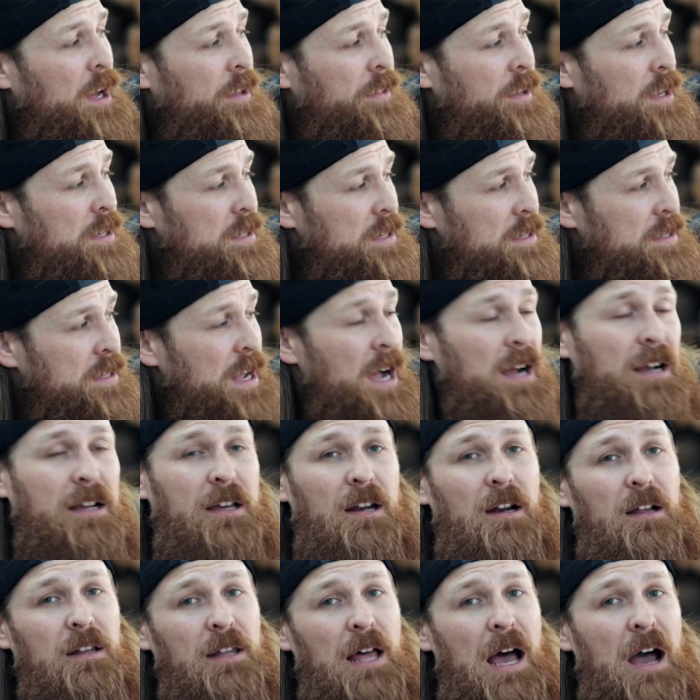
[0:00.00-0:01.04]
on this is not
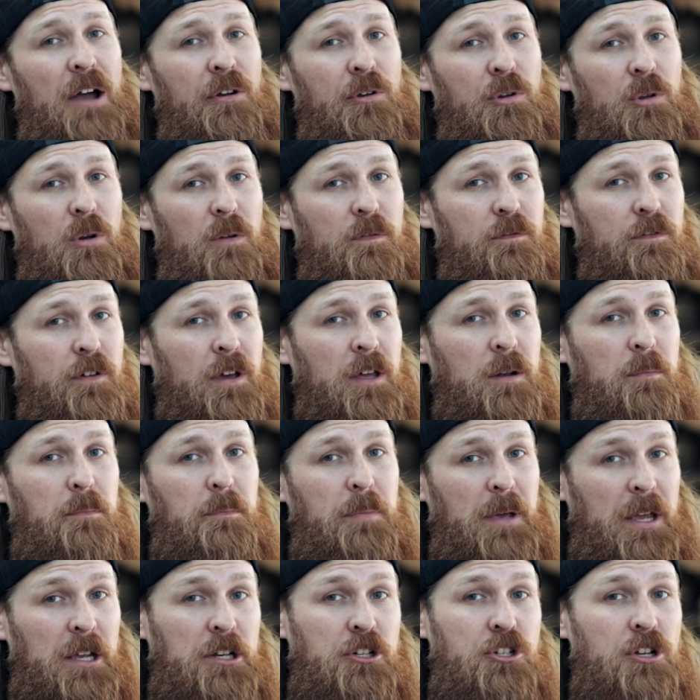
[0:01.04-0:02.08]
going to allow you to fit
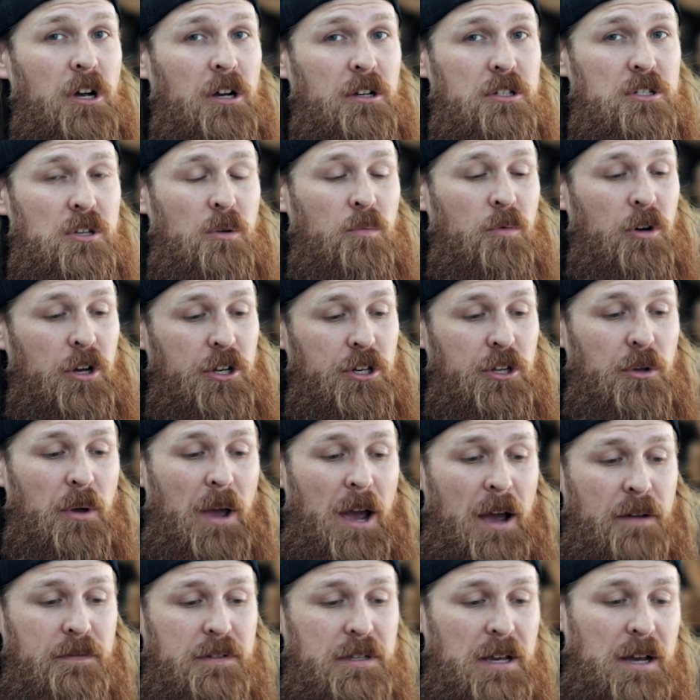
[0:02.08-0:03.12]
big chunks of wood. You
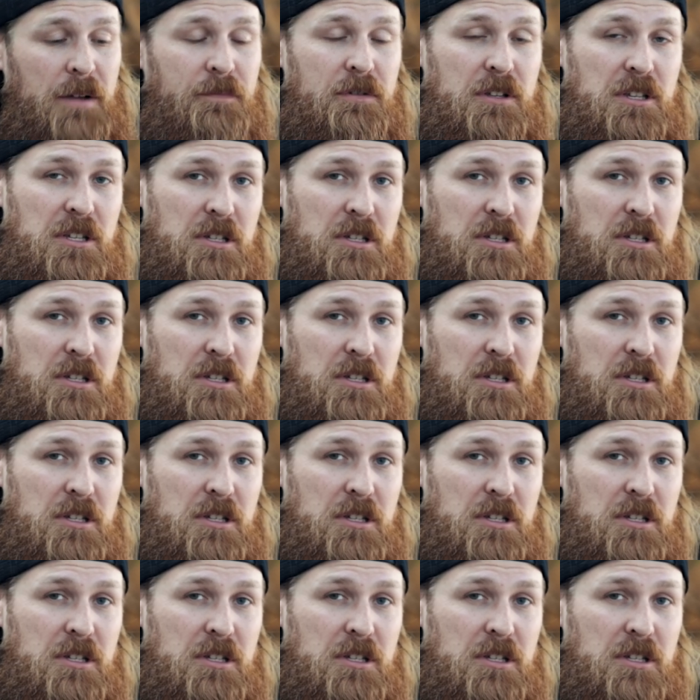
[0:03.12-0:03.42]
have to have a